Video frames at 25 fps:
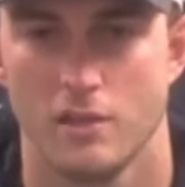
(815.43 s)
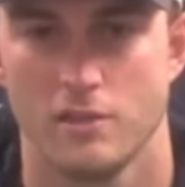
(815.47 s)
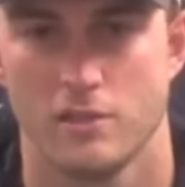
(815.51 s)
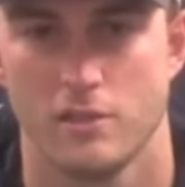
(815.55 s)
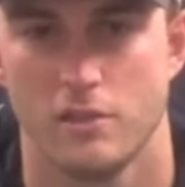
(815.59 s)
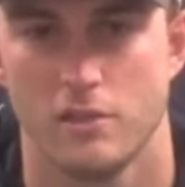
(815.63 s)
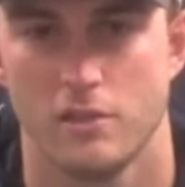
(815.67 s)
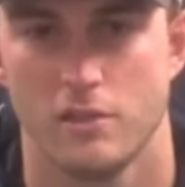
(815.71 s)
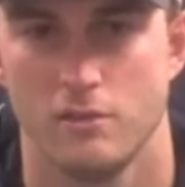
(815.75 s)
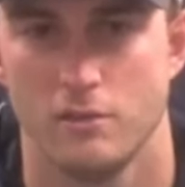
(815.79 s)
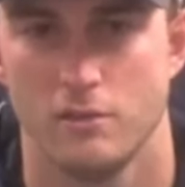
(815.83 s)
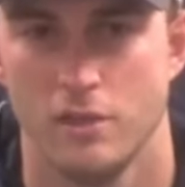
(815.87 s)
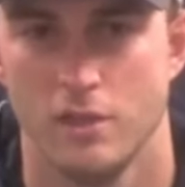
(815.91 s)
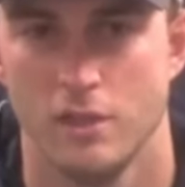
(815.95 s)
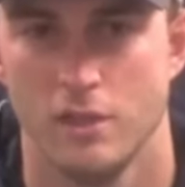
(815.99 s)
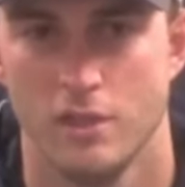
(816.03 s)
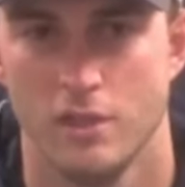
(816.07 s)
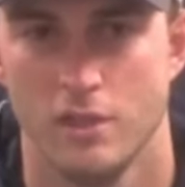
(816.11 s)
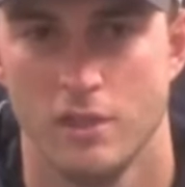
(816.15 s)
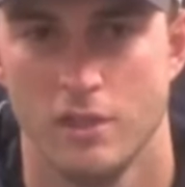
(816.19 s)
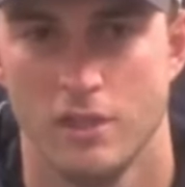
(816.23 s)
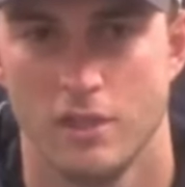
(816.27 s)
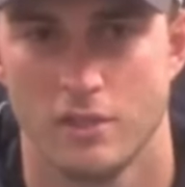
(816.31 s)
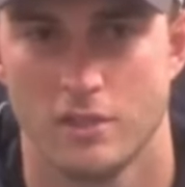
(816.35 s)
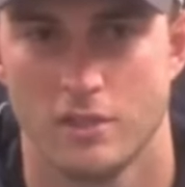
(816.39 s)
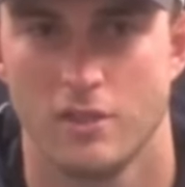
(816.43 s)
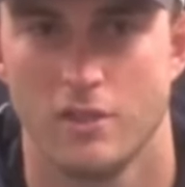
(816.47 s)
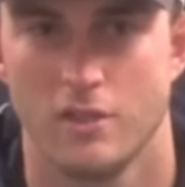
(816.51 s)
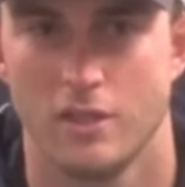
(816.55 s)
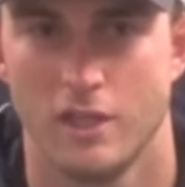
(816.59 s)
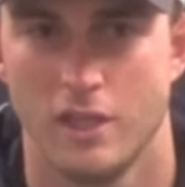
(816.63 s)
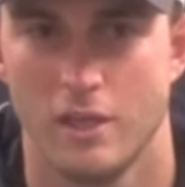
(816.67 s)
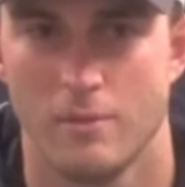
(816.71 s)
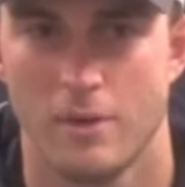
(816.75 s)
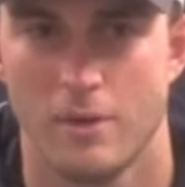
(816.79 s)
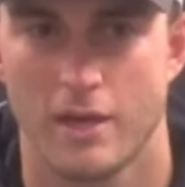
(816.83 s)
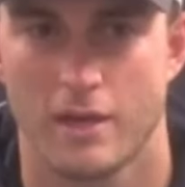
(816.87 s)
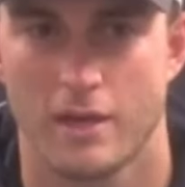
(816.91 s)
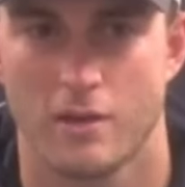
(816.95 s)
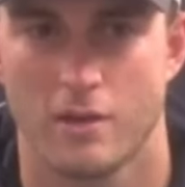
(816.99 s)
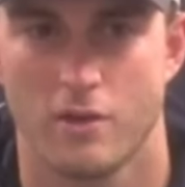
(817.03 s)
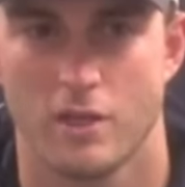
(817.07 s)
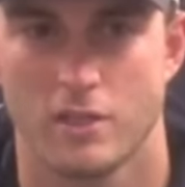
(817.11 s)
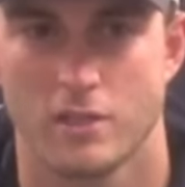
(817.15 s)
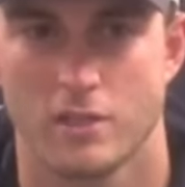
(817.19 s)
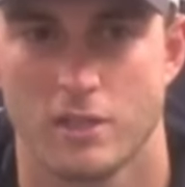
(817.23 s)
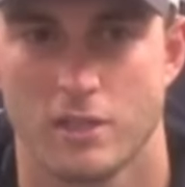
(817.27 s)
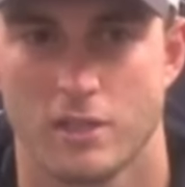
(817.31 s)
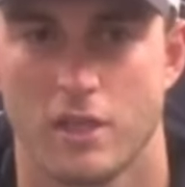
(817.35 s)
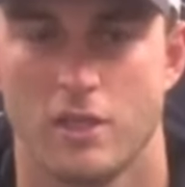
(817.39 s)
So it's good to get back
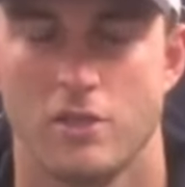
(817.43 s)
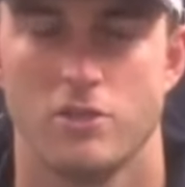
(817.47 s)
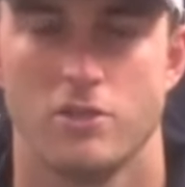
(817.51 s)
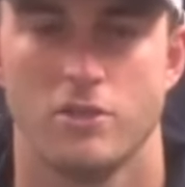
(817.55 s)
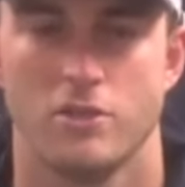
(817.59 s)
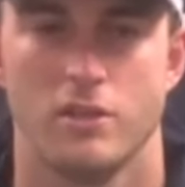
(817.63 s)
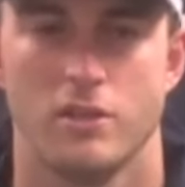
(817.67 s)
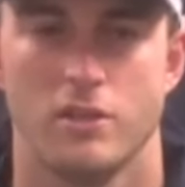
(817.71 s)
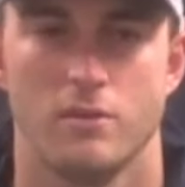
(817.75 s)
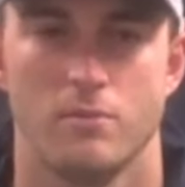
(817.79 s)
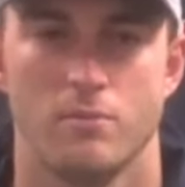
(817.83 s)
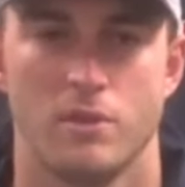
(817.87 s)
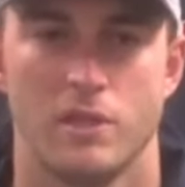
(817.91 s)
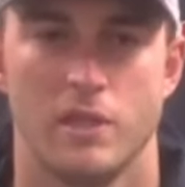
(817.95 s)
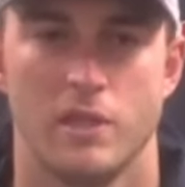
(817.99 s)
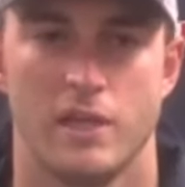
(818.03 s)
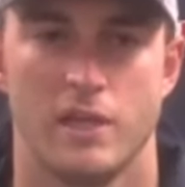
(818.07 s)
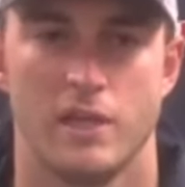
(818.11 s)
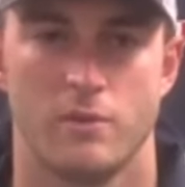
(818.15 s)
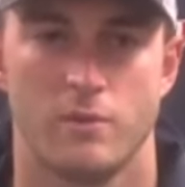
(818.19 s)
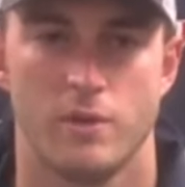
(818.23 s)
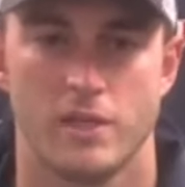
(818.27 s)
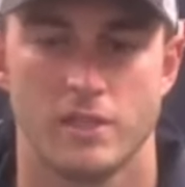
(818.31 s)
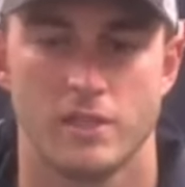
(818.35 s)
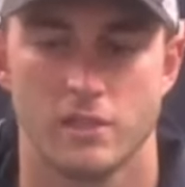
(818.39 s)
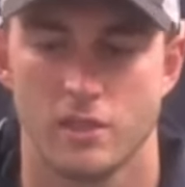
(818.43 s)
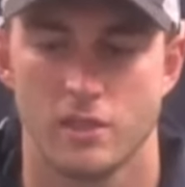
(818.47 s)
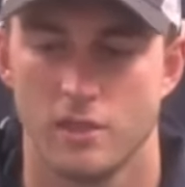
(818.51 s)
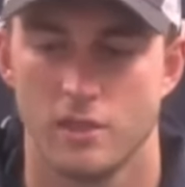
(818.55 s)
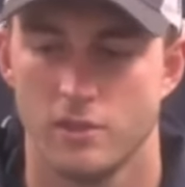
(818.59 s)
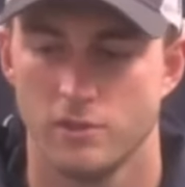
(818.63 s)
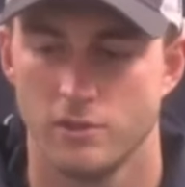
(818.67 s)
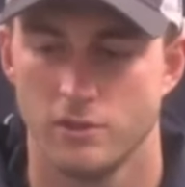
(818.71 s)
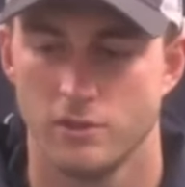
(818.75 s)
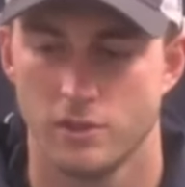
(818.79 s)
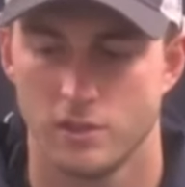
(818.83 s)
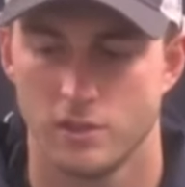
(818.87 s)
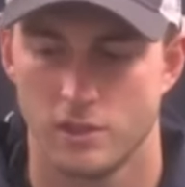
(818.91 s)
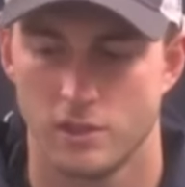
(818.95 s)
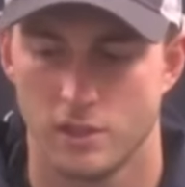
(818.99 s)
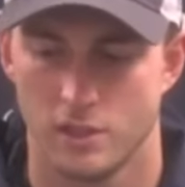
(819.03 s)
across the country and play on the West Coast.